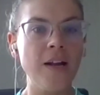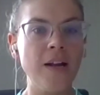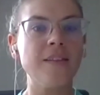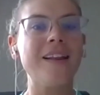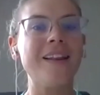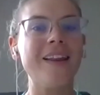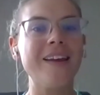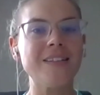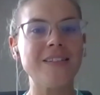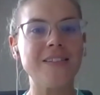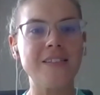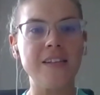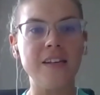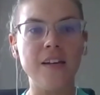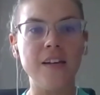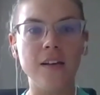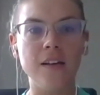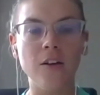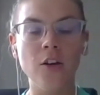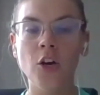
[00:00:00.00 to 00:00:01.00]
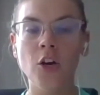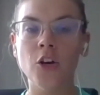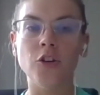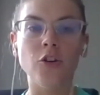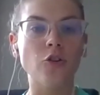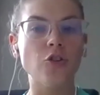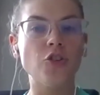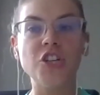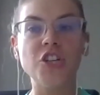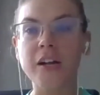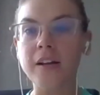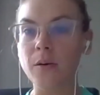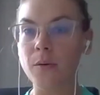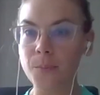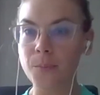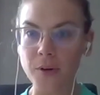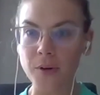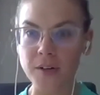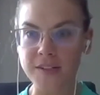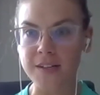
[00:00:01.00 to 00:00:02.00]
They like seeing your genuine
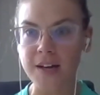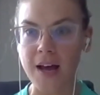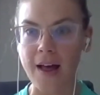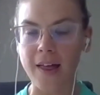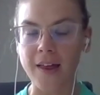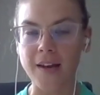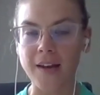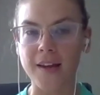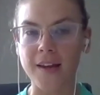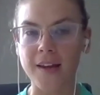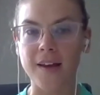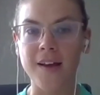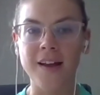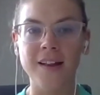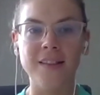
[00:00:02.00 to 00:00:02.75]
personality.